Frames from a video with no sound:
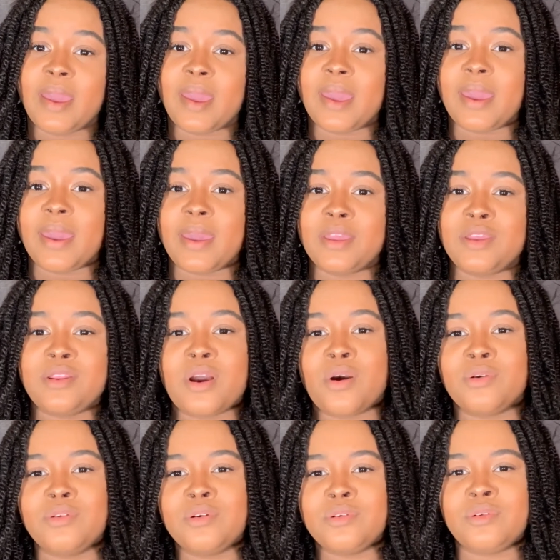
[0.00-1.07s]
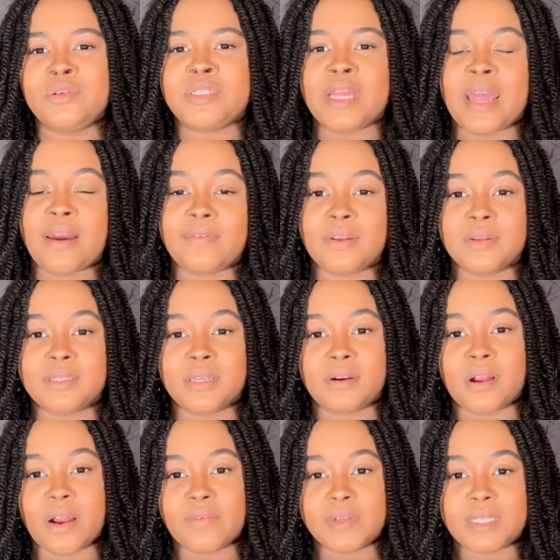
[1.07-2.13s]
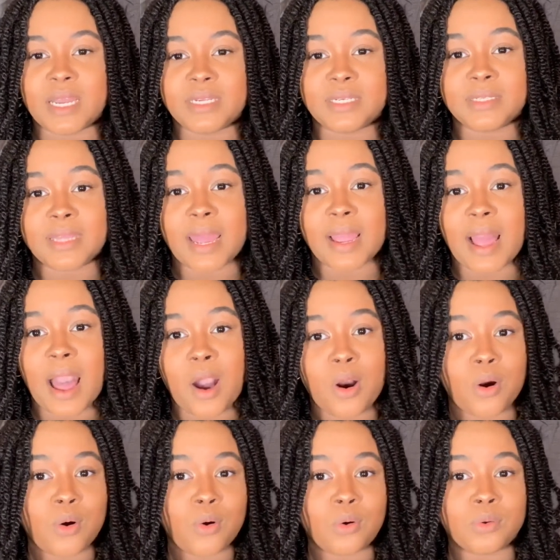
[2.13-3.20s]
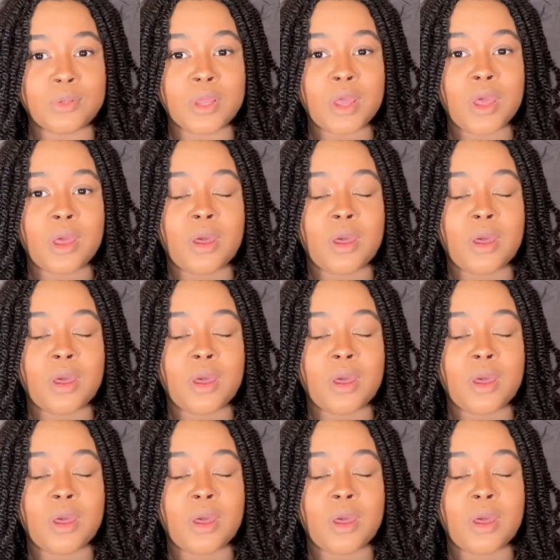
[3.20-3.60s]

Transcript: and you know, you used to have those little conversations like how old